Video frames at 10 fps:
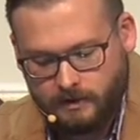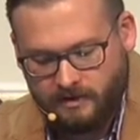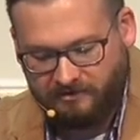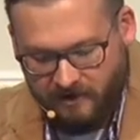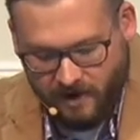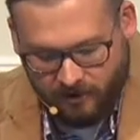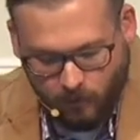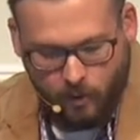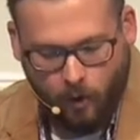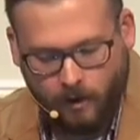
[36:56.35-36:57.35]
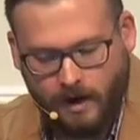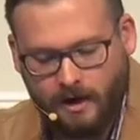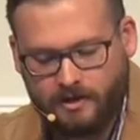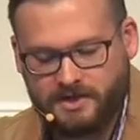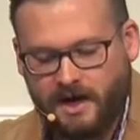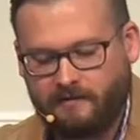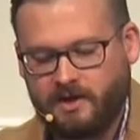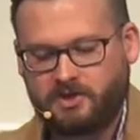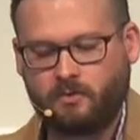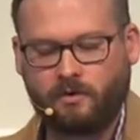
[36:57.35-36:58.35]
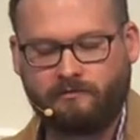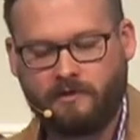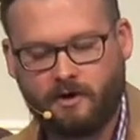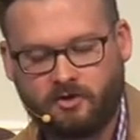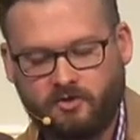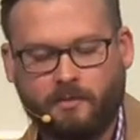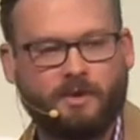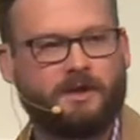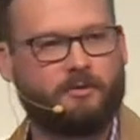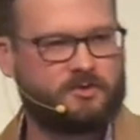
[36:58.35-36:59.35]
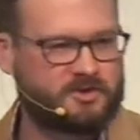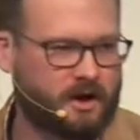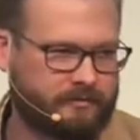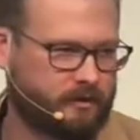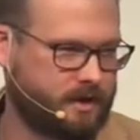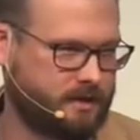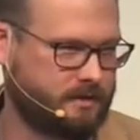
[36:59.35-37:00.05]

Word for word: Fifth, we work out our salvation with fear and trembling through suffering.